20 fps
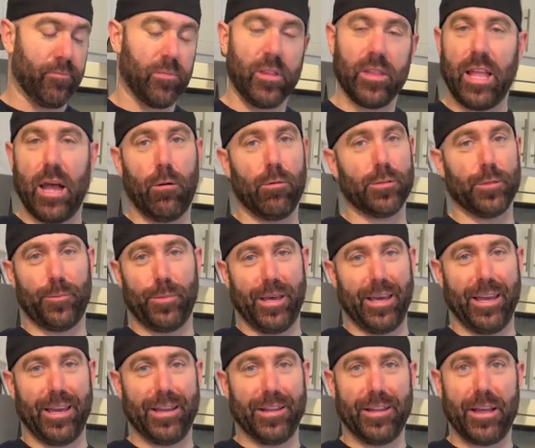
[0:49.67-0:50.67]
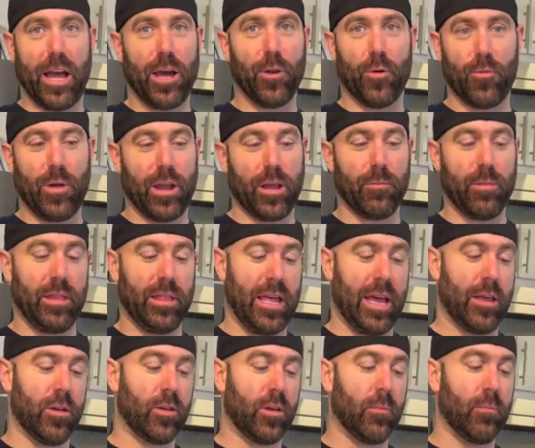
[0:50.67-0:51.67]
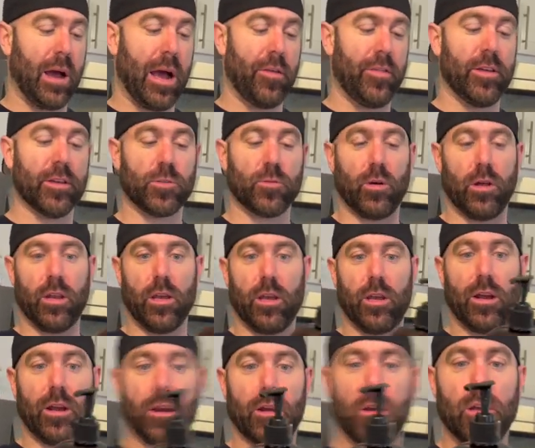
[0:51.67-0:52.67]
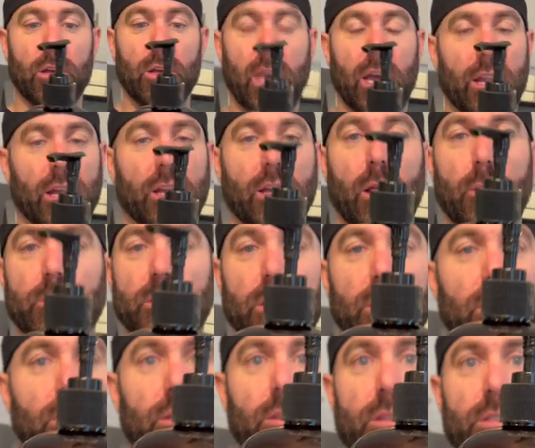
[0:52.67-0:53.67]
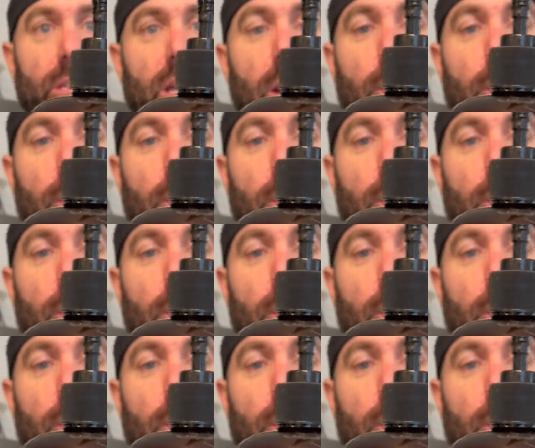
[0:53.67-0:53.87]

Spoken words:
That was a pain. I don't recommend that. You can buy this one here, and it's got